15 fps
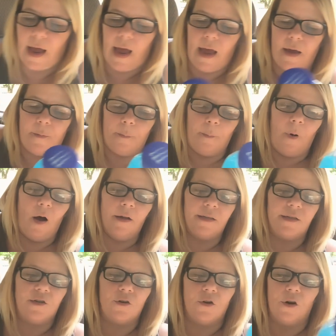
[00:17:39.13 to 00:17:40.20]
a
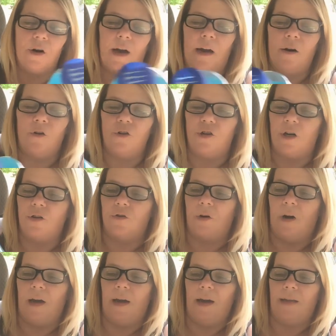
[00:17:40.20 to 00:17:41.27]
Monster energy
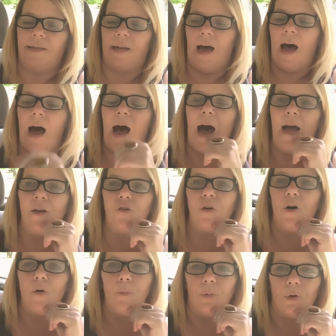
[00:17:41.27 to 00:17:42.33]
drink. It's a
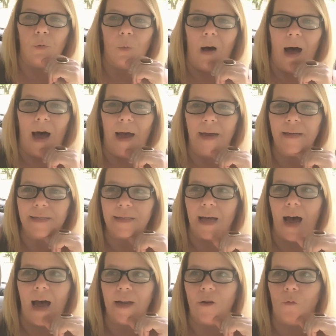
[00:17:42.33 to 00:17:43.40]
Hydro Blue Ice.
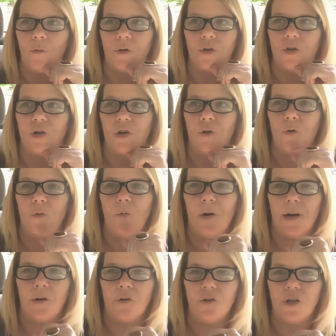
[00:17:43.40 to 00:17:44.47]
I don't do
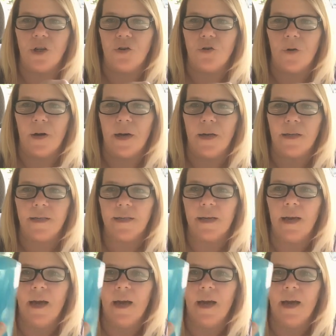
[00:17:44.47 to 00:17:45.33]
energy drinks,